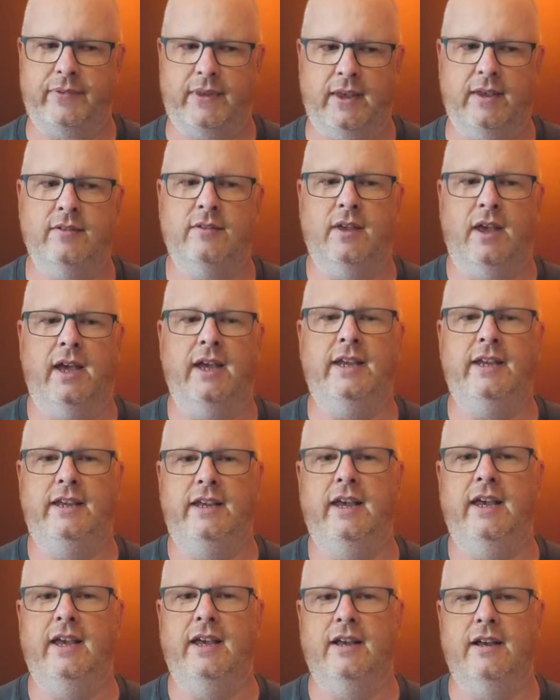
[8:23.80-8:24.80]
is a
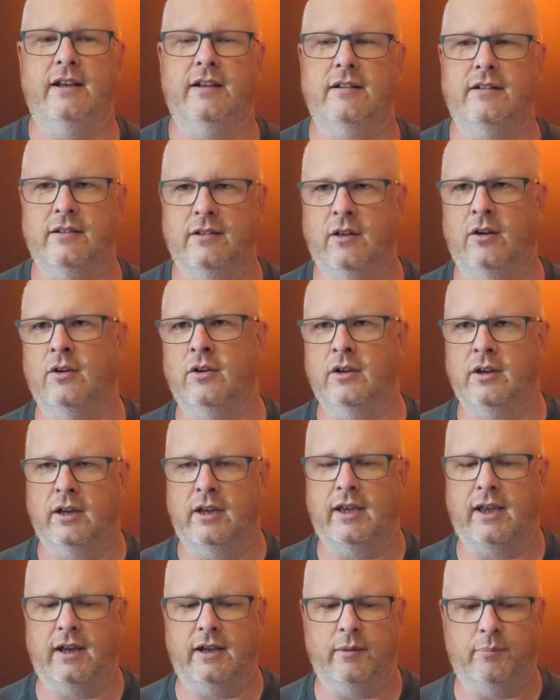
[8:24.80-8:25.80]
year-long
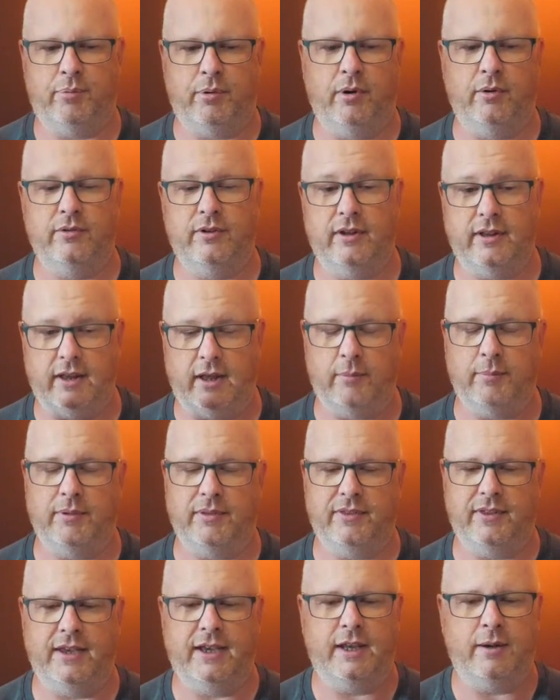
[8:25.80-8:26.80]
kind of project that I've
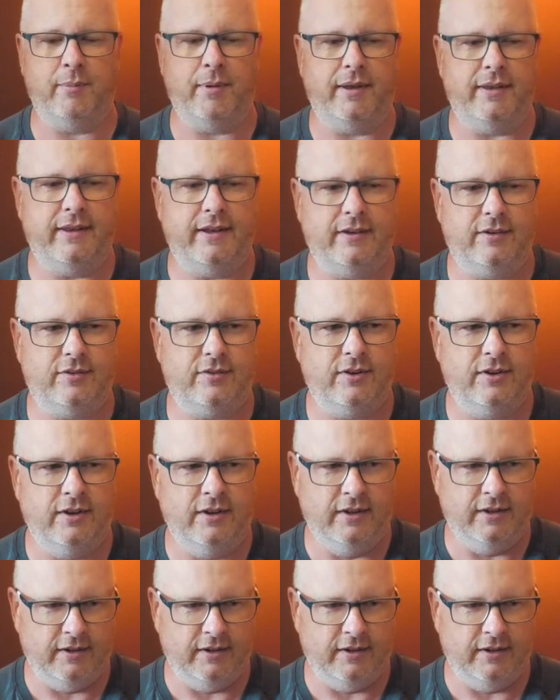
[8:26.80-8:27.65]
been thinking about this.